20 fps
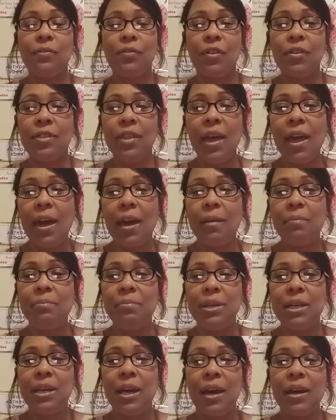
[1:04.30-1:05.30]
for them
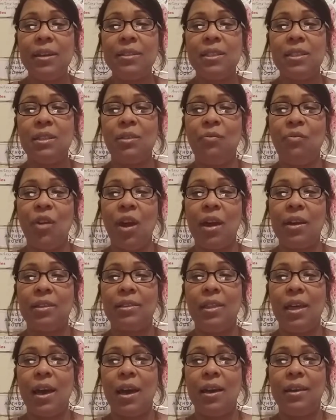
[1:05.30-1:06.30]
because of the
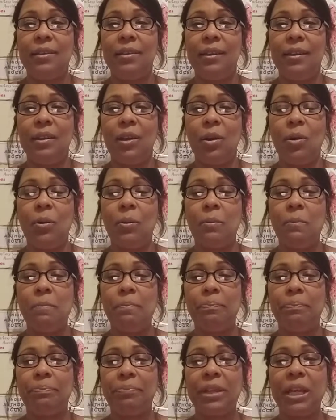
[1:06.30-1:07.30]
fact that it
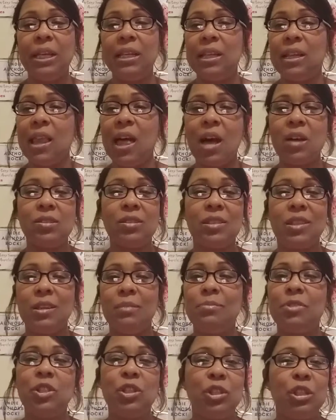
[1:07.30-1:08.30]
allows
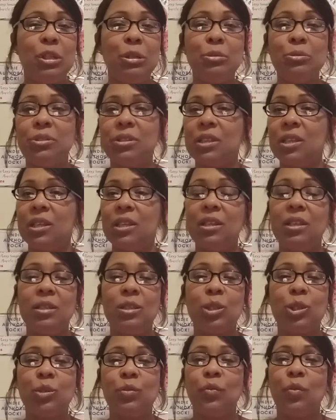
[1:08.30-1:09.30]
them to use
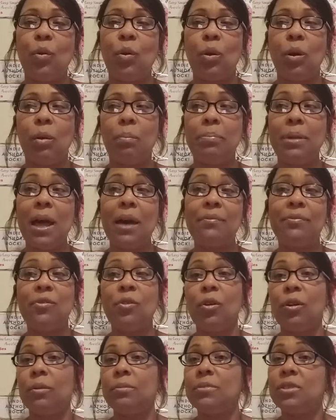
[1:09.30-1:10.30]
these for
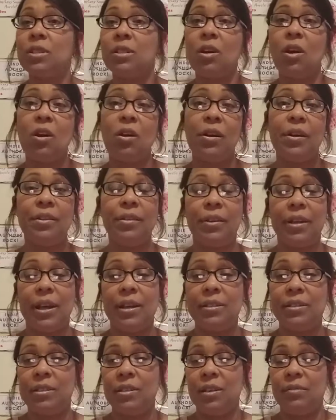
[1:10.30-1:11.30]
platforms and all other
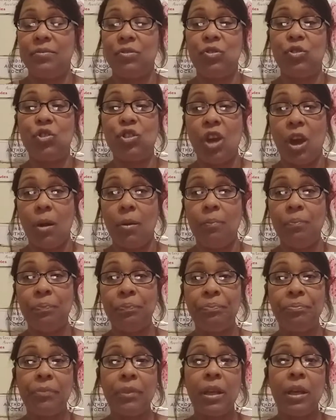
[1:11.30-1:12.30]
kind of stuff. So
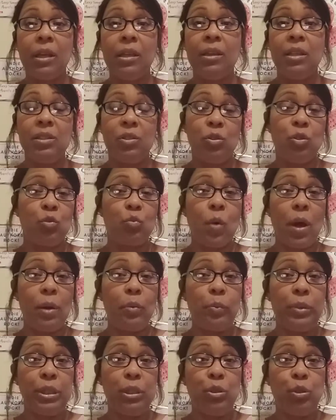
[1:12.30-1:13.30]
this is why
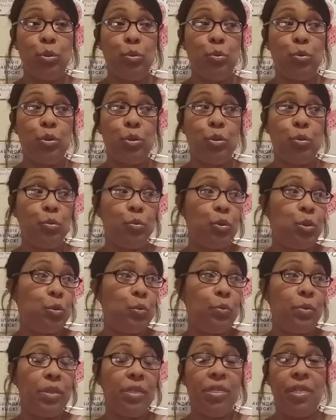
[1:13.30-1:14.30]
we choose to
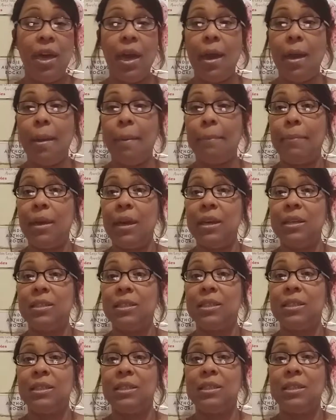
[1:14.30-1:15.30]
do them
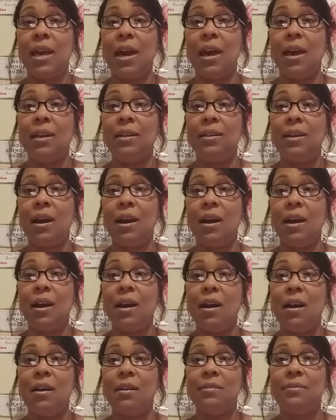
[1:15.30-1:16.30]
instead
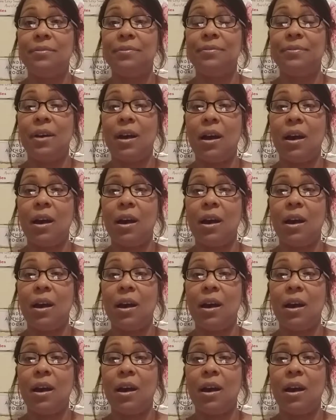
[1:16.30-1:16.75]
of